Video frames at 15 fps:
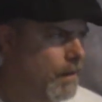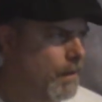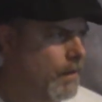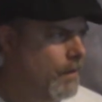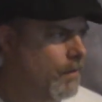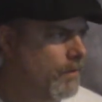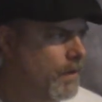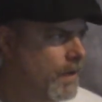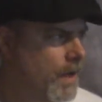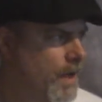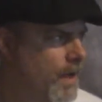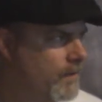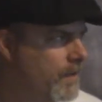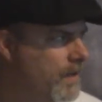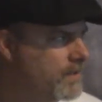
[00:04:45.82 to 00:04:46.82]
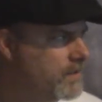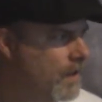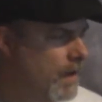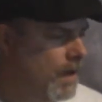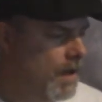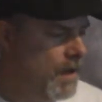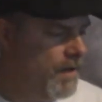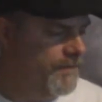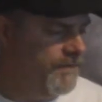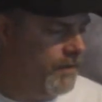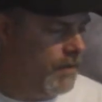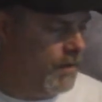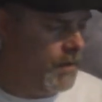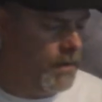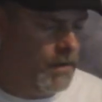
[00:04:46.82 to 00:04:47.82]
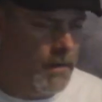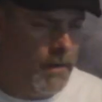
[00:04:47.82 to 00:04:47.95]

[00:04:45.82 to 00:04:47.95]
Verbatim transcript: Oh God, that's awful.